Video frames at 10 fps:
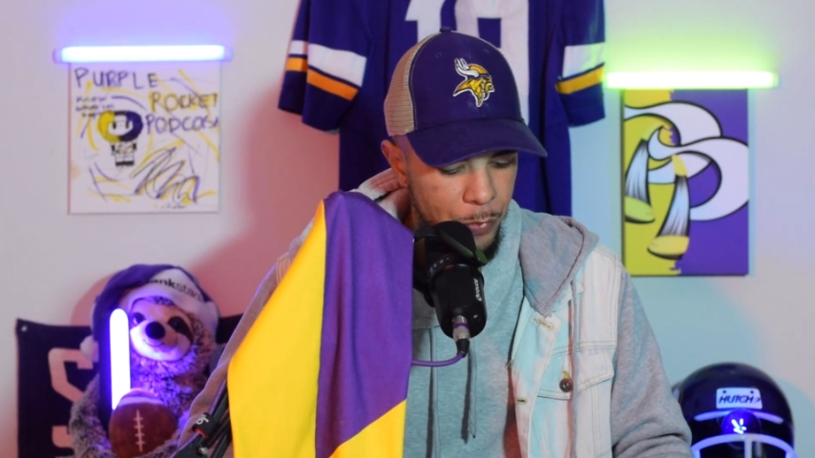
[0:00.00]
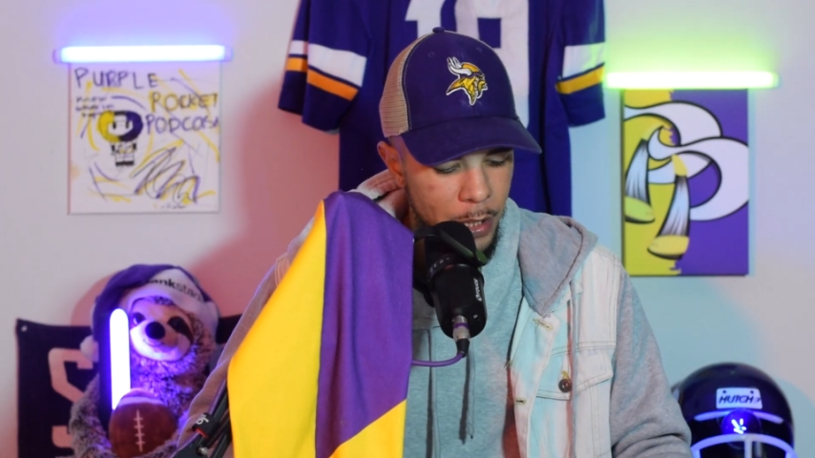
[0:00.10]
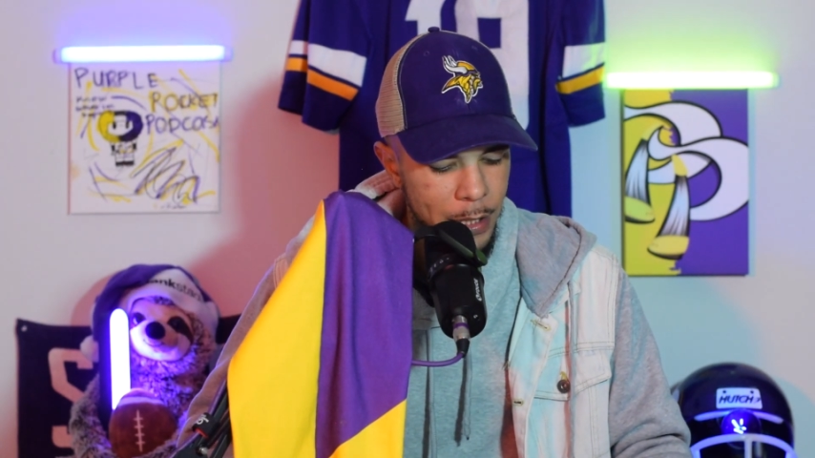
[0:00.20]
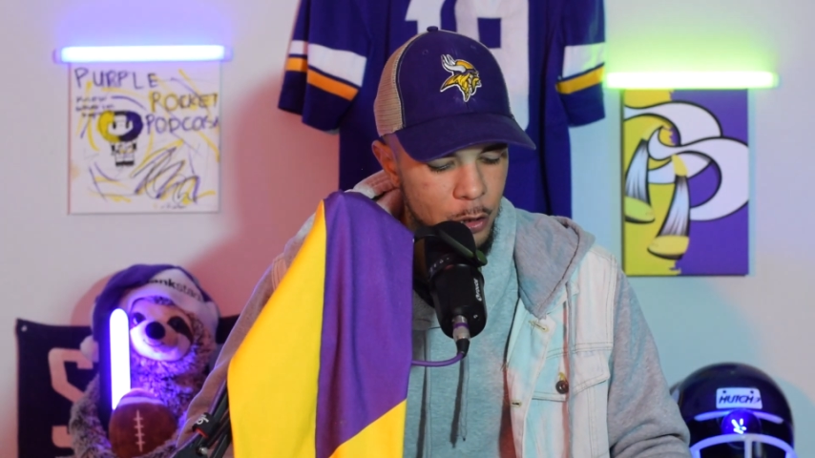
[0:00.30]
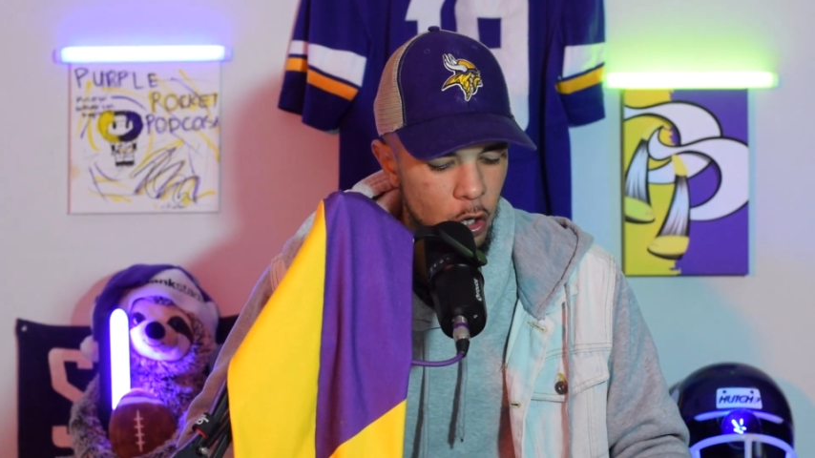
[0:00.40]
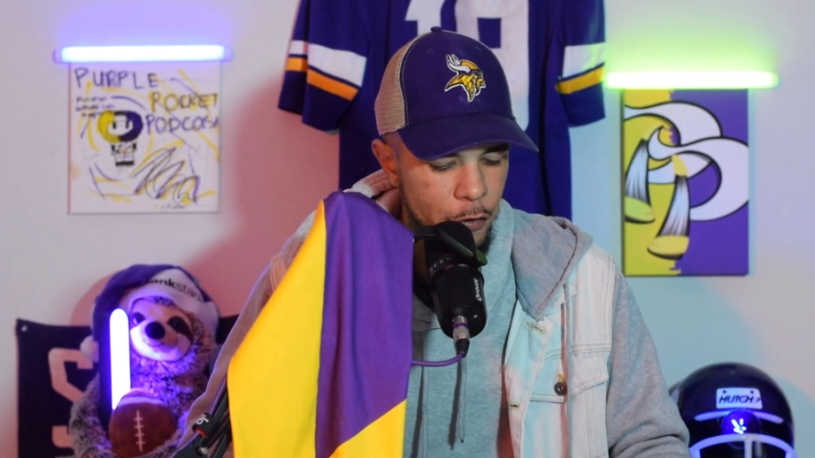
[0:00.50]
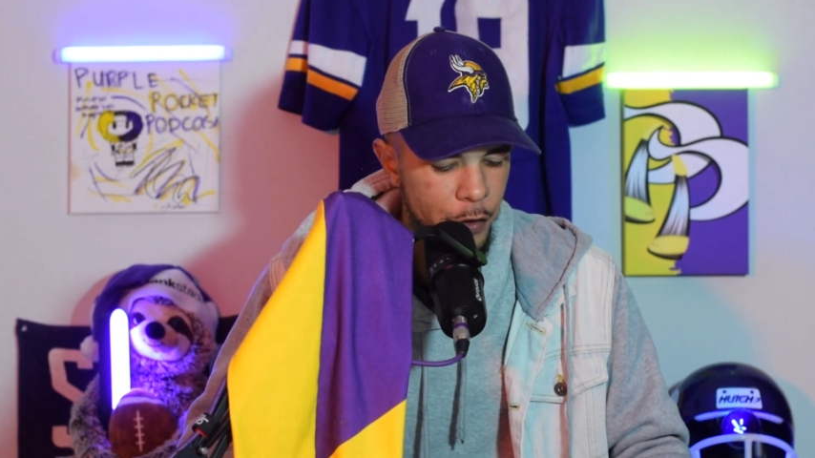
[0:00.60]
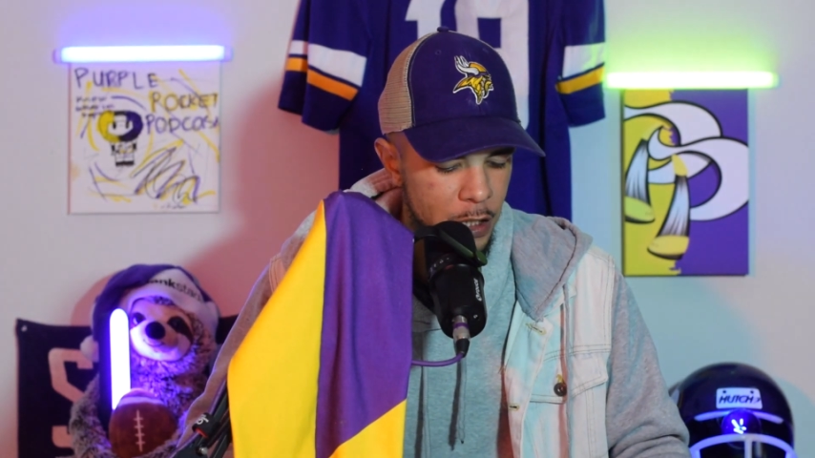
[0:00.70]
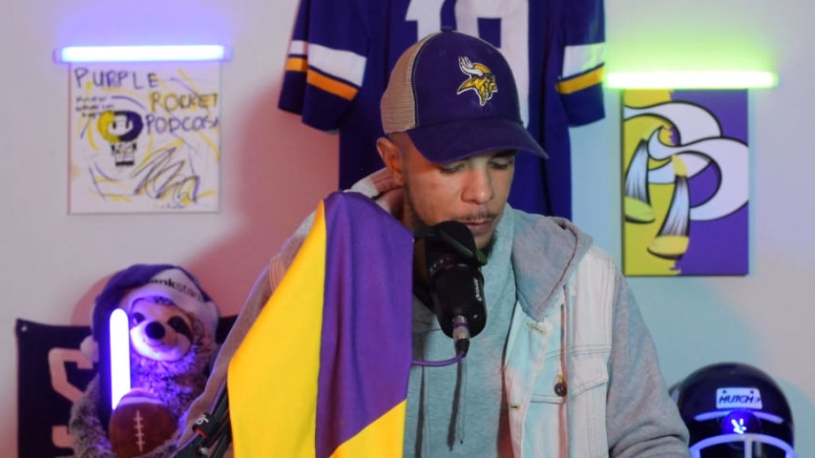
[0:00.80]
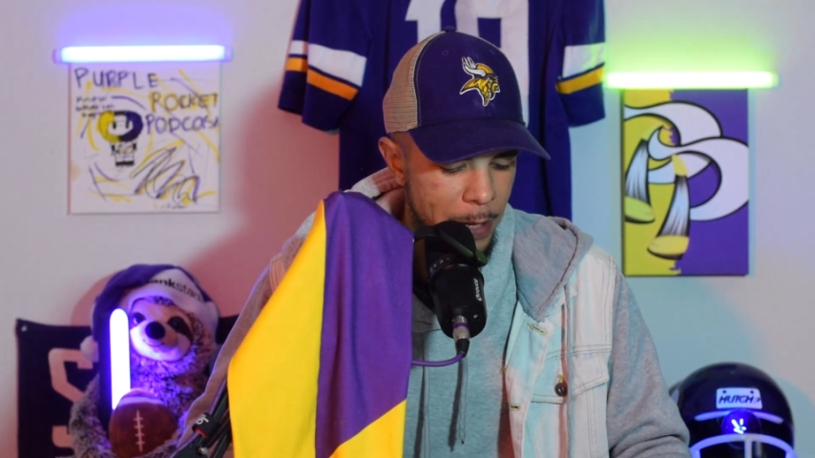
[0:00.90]
let's go over
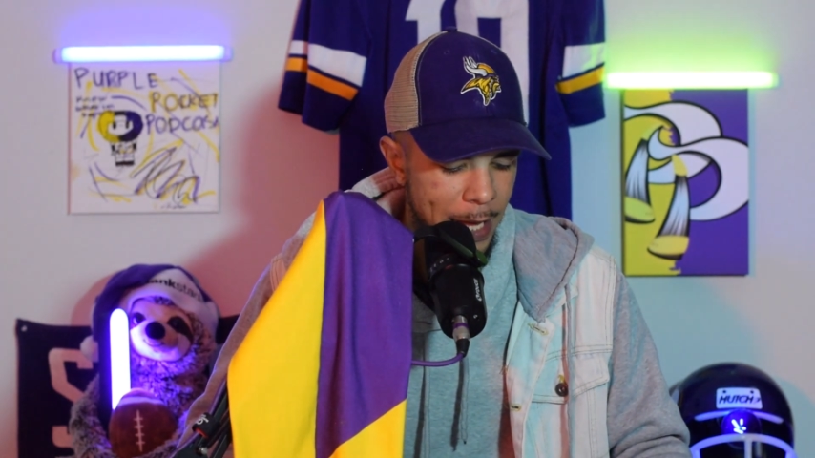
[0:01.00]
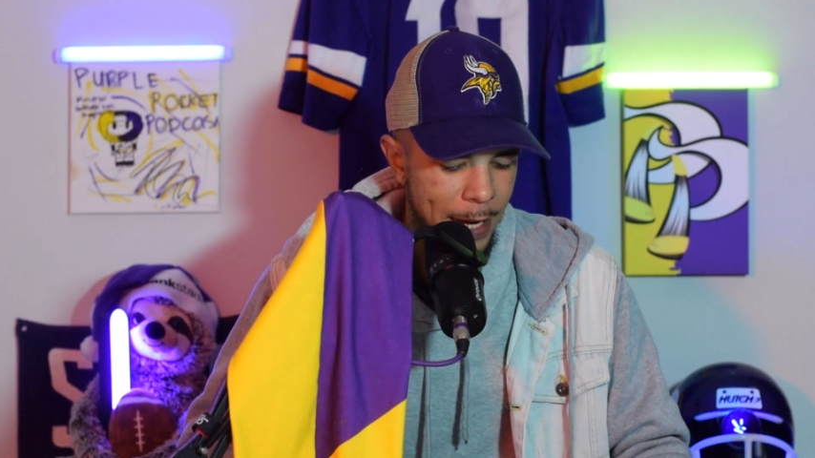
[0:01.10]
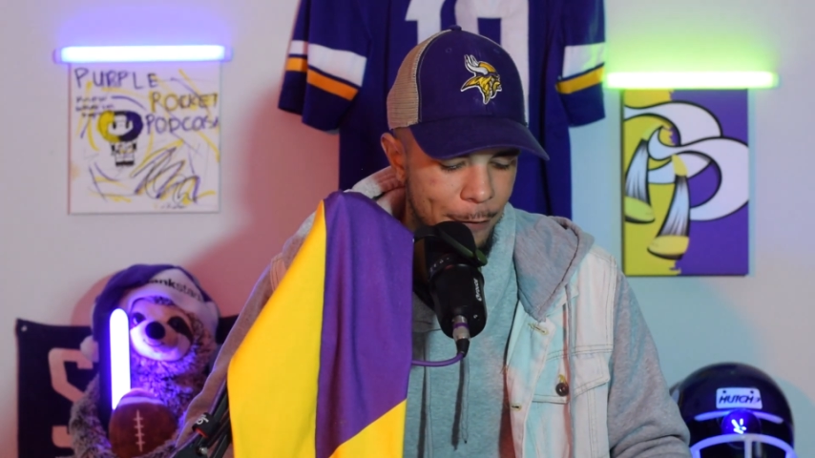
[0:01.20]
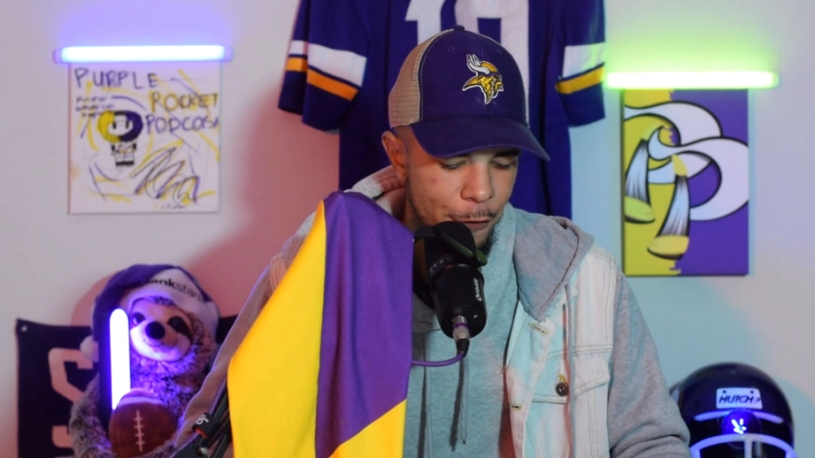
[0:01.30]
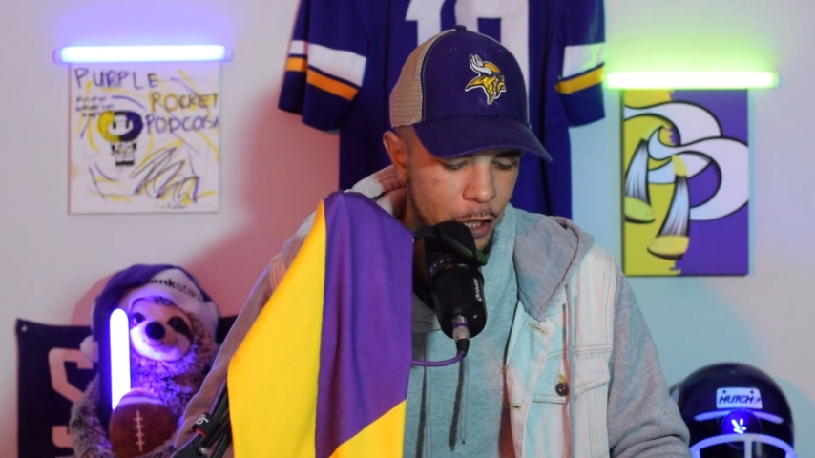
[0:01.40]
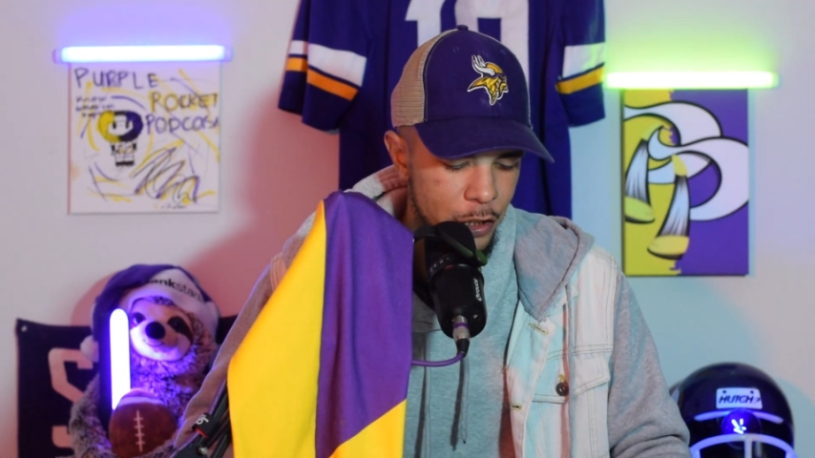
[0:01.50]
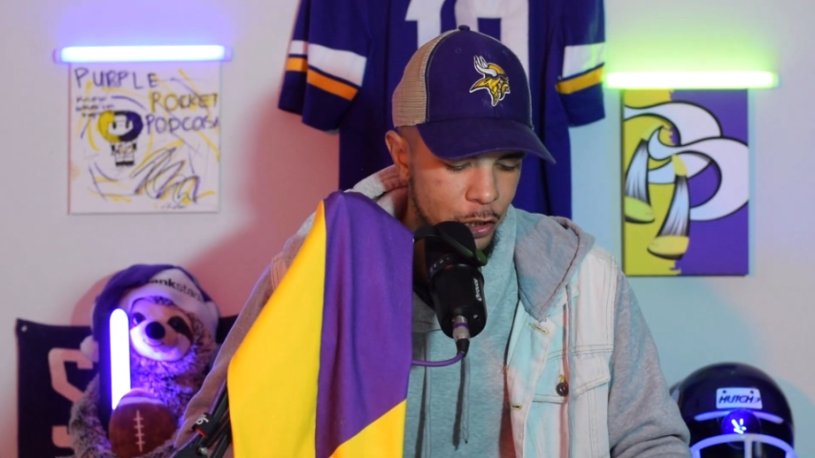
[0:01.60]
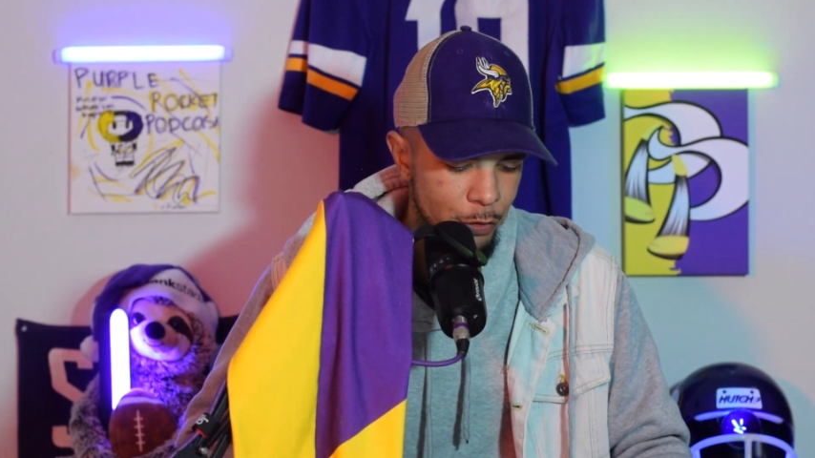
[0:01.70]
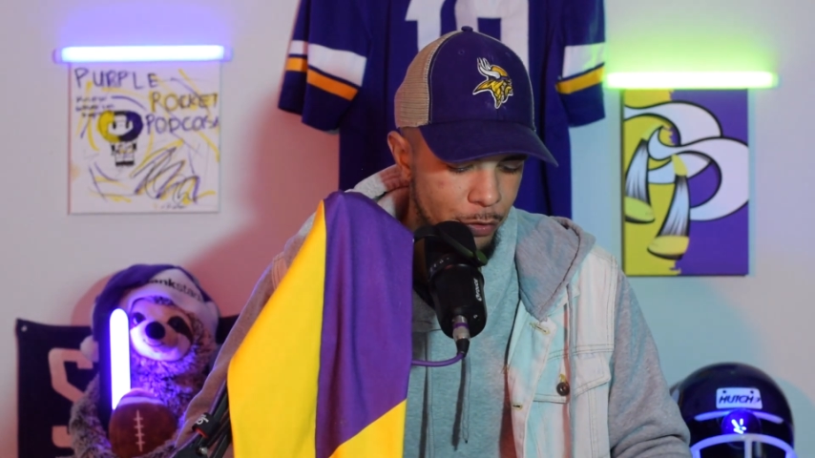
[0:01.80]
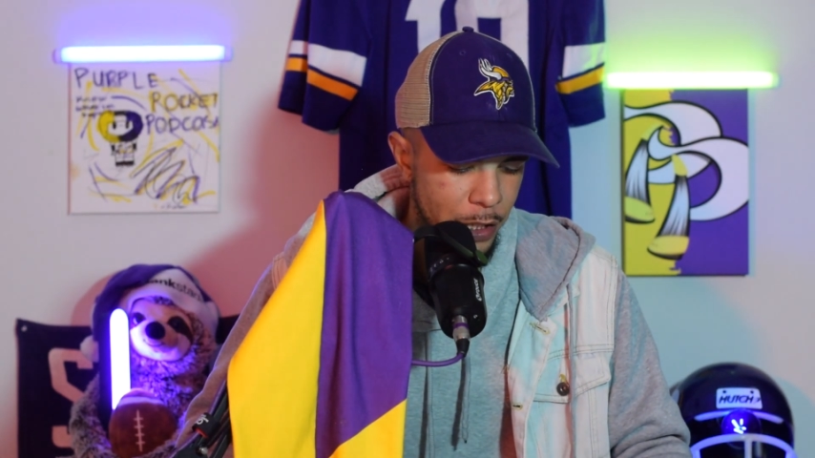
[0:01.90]
this, man. For his
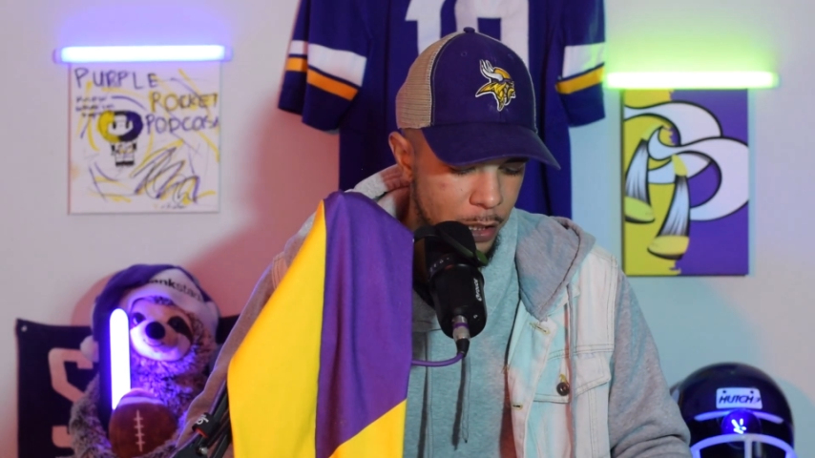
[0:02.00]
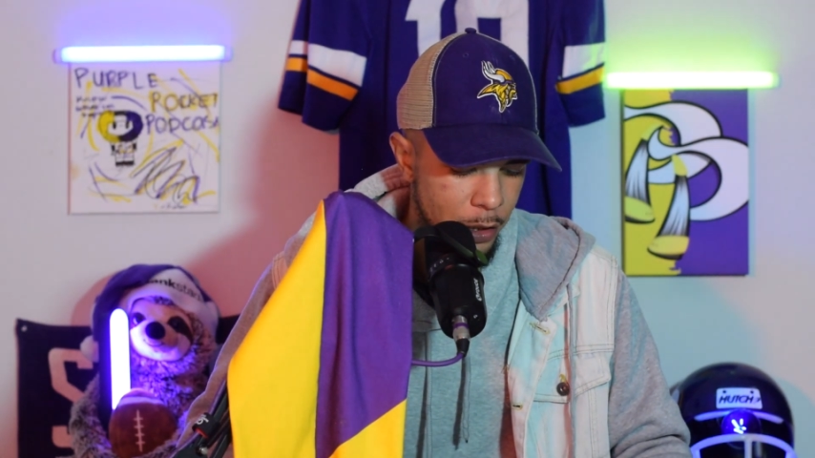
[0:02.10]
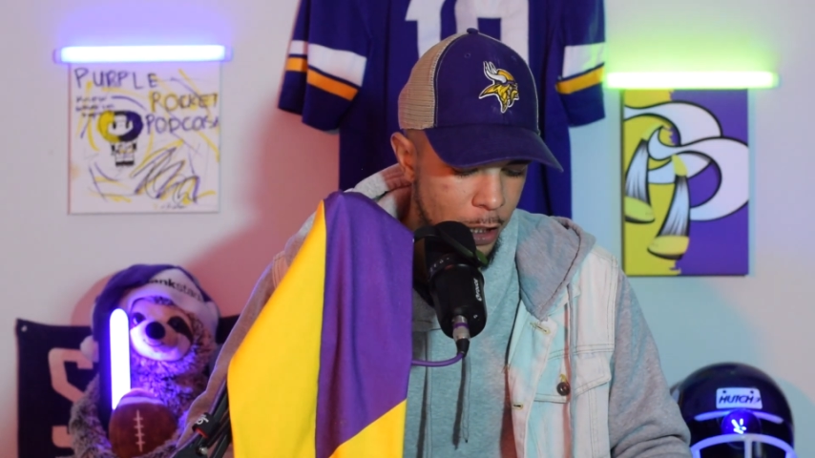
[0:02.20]
career,